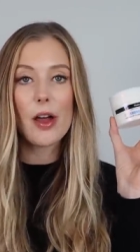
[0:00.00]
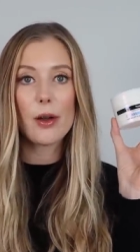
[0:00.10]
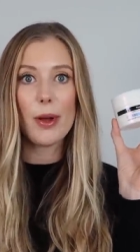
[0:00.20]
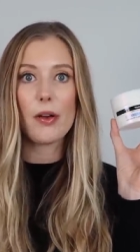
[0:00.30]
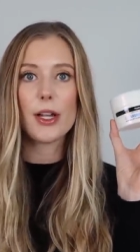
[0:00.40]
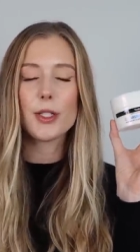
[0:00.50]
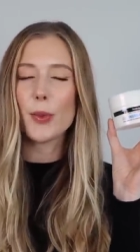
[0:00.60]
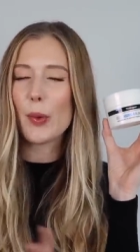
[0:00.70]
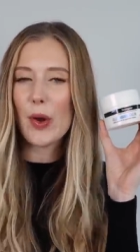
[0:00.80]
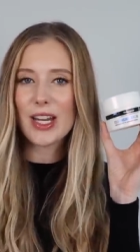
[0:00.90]
a lot about it,
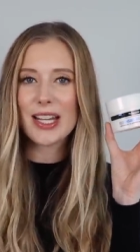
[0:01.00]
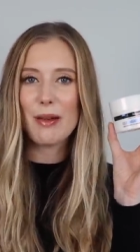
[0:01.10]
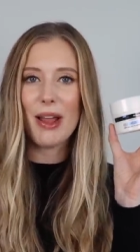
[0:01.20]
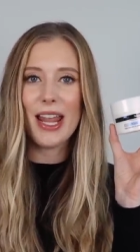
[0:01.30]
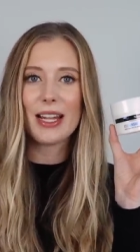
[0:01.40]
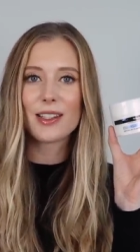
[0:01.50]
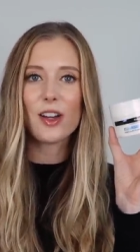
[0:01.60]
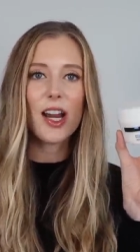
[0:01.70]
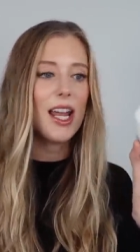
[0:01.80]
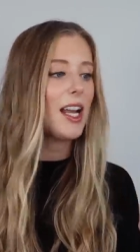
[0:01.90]
so I wanted to get my hands
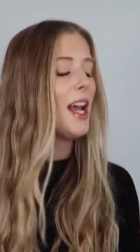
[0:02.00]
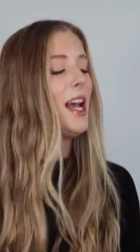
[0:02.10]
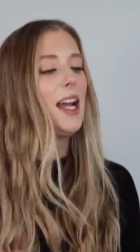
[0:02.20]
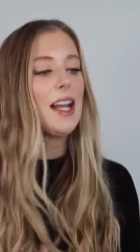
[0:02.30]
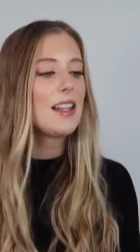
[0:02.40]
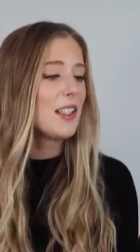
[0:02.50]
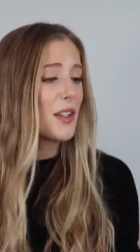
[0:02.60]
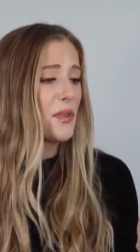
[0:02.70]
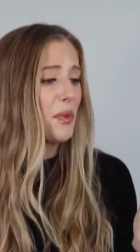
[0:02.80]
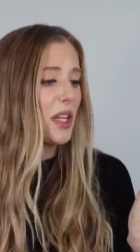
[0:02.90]
on it. This
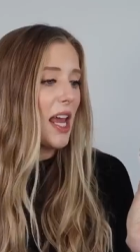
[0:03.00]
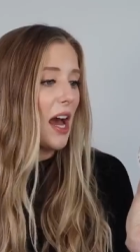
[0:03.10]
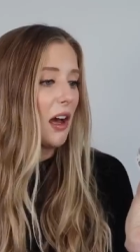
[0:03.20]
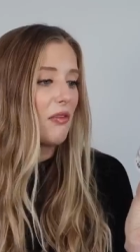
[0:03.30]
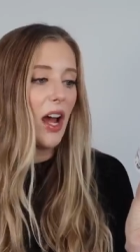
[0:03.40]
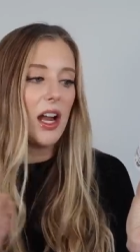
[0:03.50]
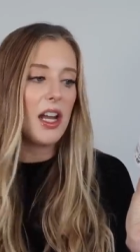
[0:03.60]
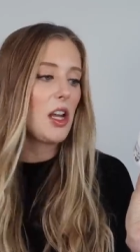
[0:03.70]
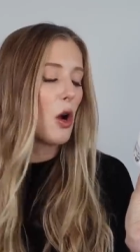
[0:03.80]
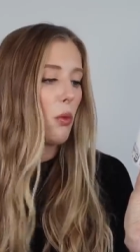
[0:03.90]
doesn't really have
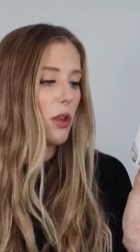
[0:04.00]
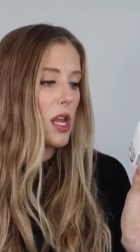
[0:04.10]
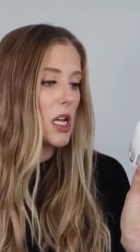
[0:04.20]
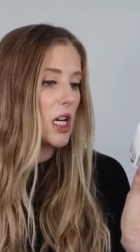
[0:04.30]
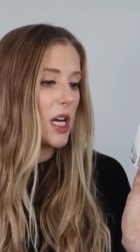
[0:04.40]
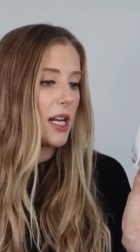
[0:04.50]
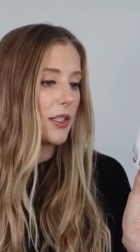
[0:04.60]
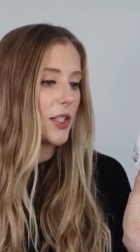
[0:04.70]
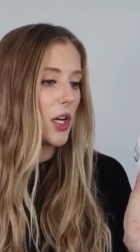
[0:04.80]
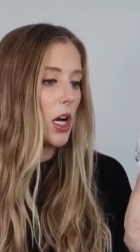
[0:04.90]
any noteworthy
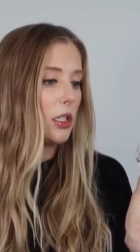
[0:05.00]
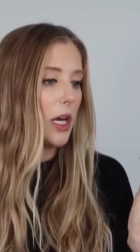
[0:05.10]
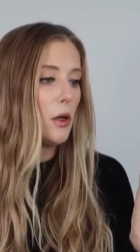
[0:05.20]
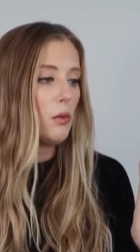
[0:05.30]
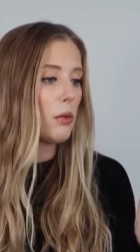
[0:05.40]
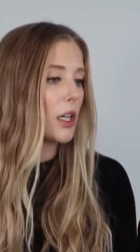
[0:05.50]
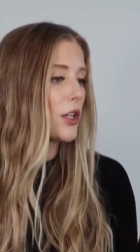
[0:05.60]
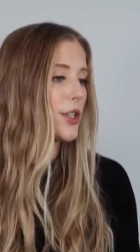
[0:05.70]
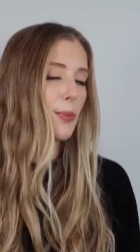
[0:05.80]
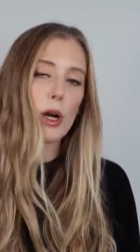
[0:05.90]
ingredients to call out,
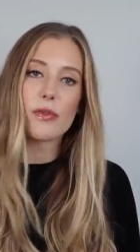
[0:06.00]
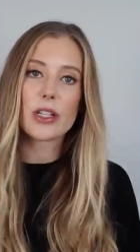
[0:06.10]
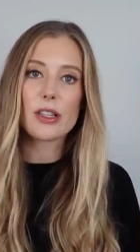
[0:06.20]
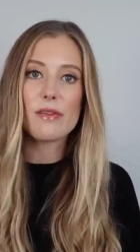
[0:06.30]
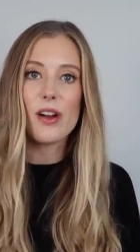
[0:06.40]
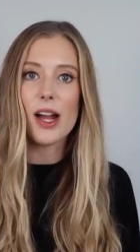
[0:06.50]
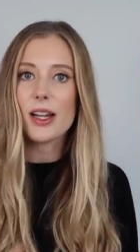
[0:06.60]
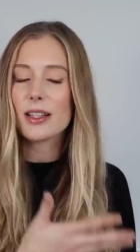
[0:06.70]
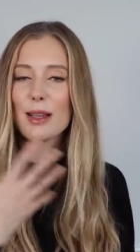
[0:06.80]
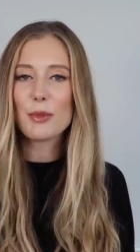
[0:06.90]
which is perfectly fine
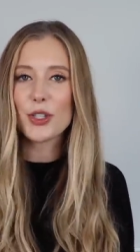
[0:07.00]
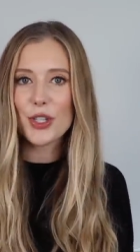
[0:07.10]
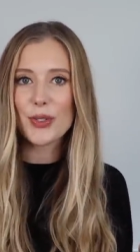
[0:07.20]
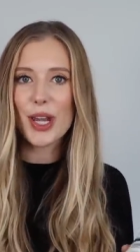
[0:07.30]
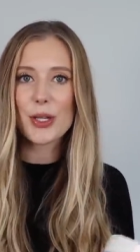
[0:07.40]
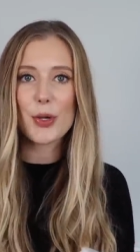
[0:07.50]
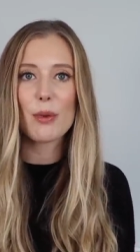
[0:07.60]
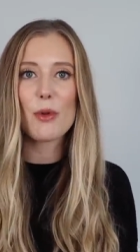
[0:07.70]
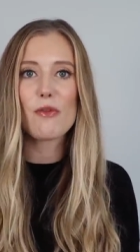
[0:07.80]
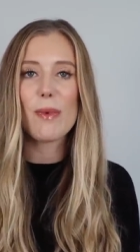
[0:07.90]
because I'm just using it to
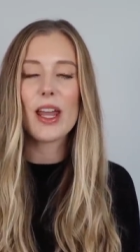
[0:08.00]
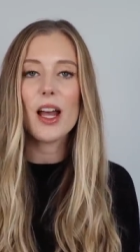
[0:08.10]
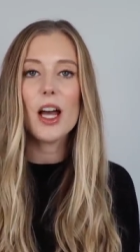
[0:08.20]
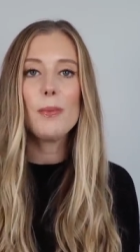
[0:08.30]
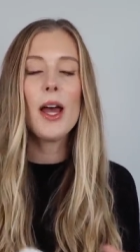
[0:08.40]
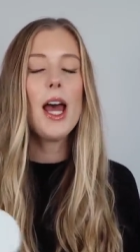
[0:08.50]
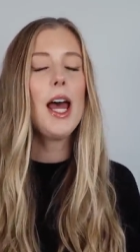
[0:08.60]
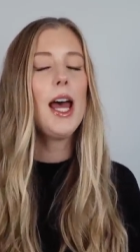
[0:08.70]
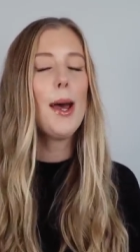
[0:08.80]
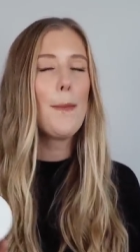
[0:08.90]
remove makeup
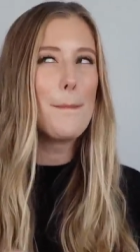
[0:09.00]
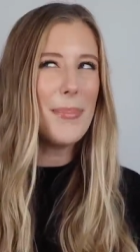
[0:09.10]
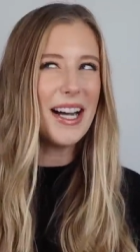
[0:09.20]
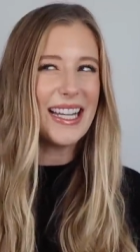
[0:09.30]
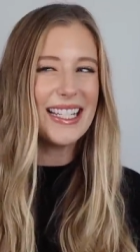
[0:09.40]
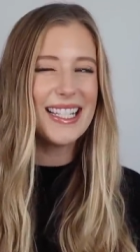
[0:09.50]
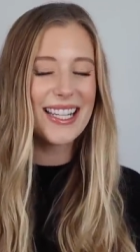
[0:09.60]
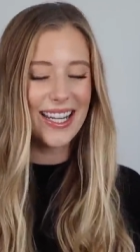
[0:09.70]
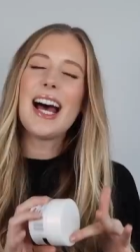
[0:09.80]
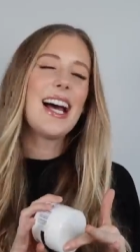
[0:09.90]

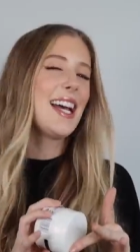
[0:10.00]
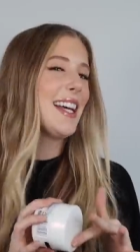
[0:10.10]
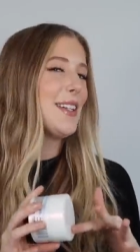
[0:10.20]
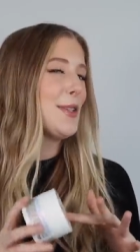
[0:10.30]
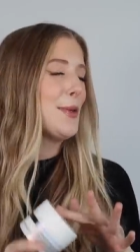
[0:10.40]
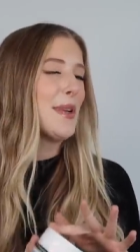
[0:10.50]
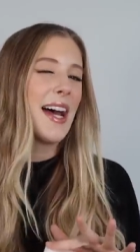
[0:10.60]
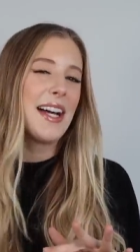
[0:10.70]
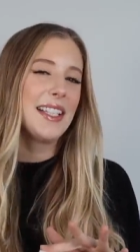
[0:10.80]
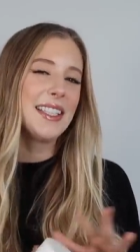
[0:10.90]
but I do
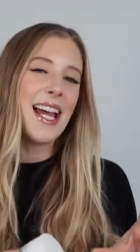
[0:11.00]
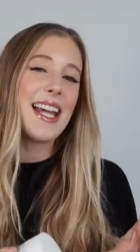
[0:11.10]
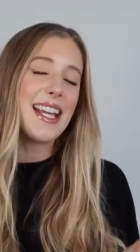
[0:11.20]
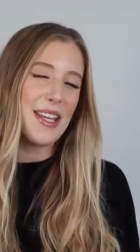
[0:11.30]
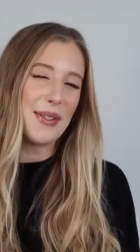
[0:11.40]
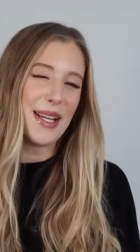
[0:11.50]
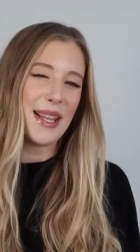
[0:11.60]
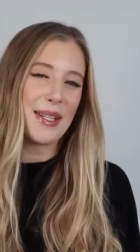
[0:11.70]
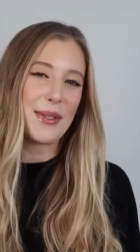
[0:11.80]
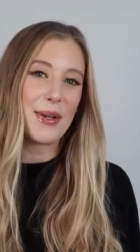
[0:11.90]
not like
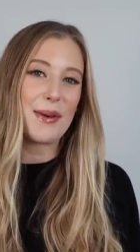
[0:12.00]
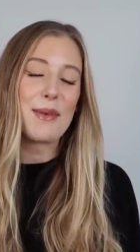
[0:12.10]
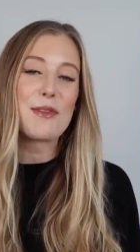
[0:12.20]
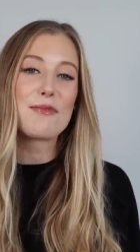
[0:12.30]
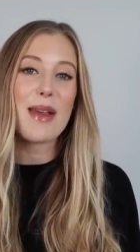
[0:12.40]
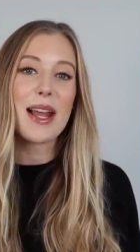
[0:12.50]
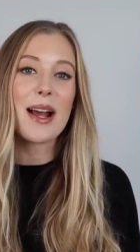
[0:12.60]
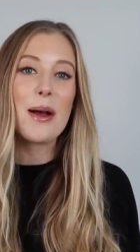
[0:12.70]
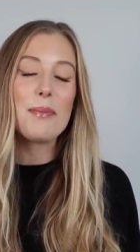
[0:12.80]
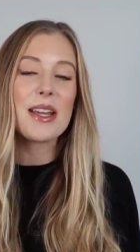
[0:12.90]
using this to remove
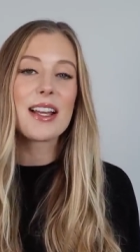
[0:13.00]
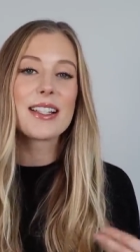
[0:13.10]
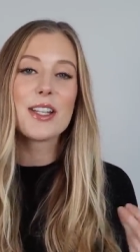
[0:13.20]
makeup because